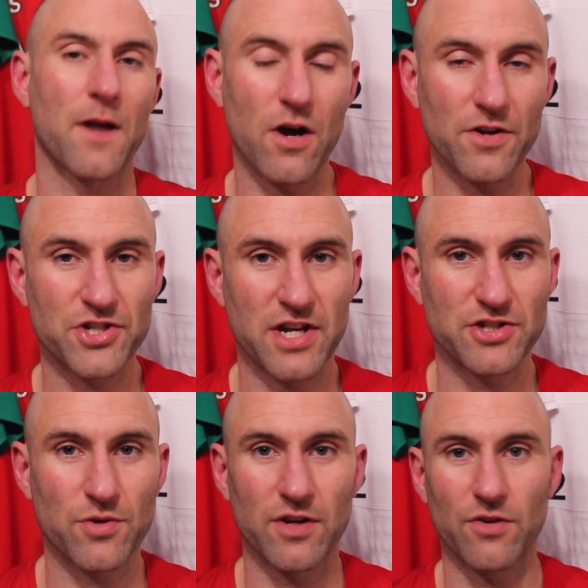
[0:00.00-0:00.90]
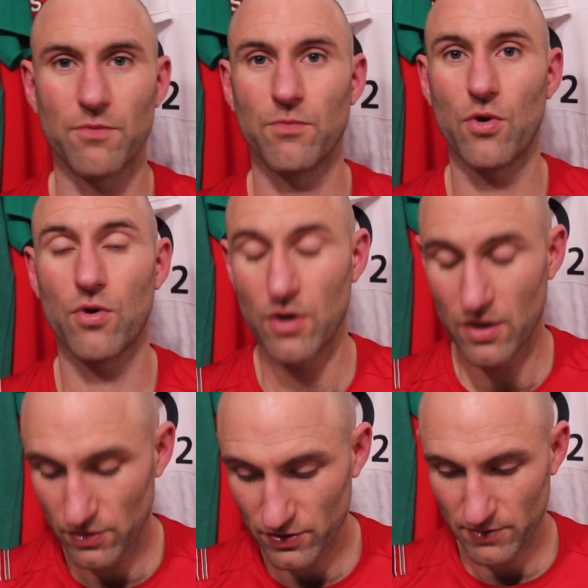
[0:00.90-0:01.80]
I'd change quite a lot more.
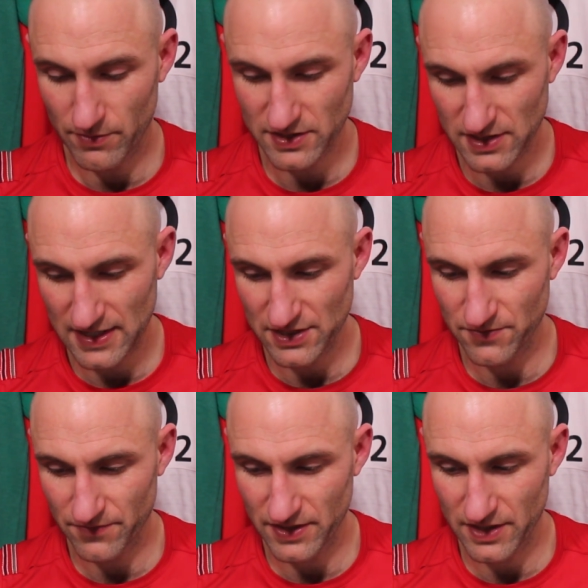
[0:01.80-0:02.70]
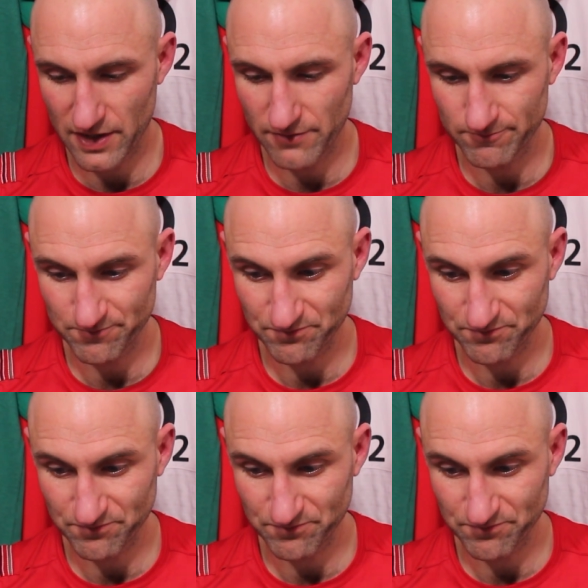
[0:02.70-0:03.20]
Look at my selection video.